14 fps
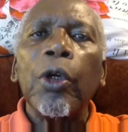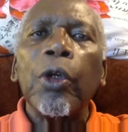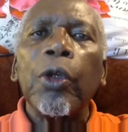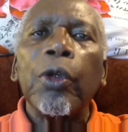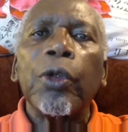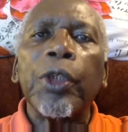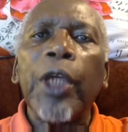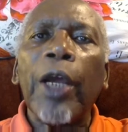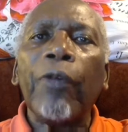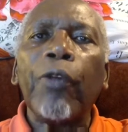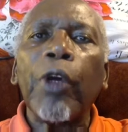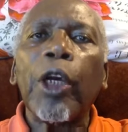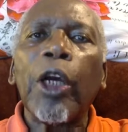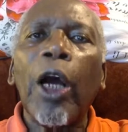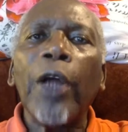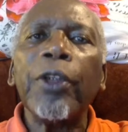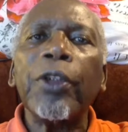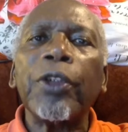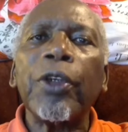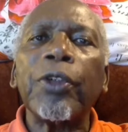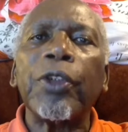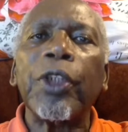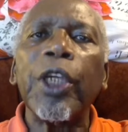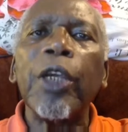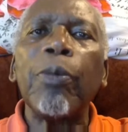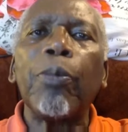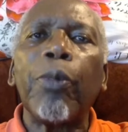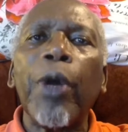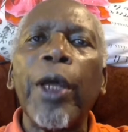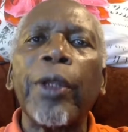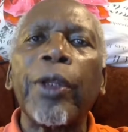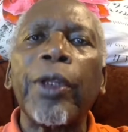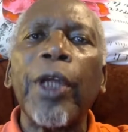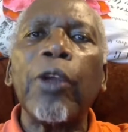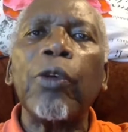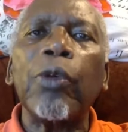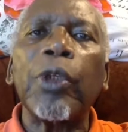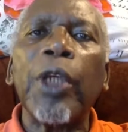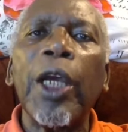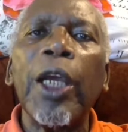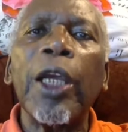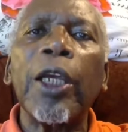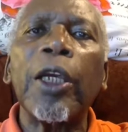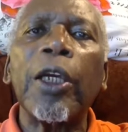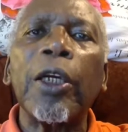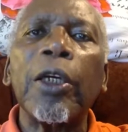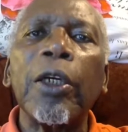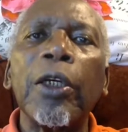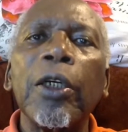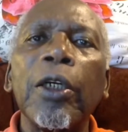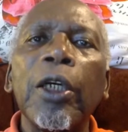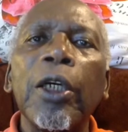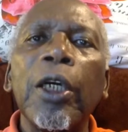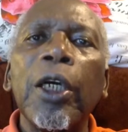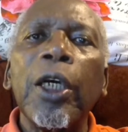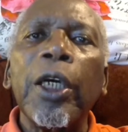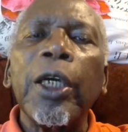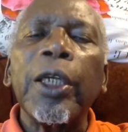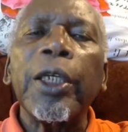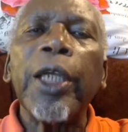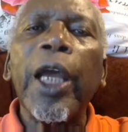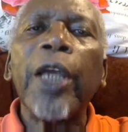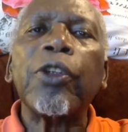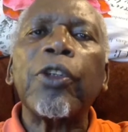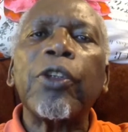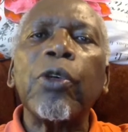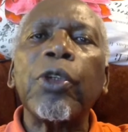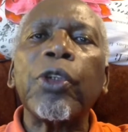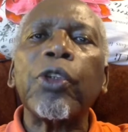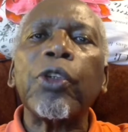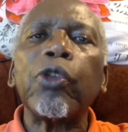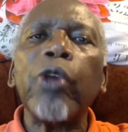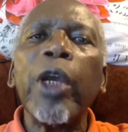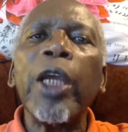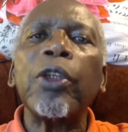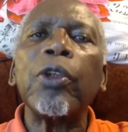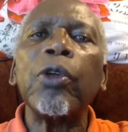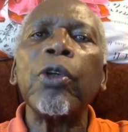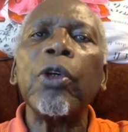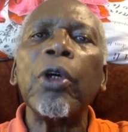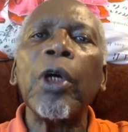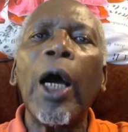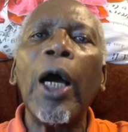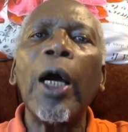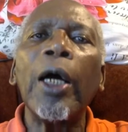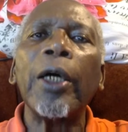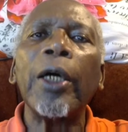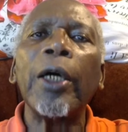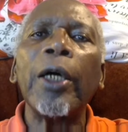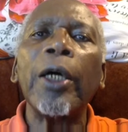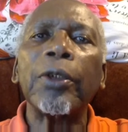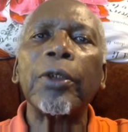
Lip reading: You see, every conscious deep breath that you take takes you straight to your heart.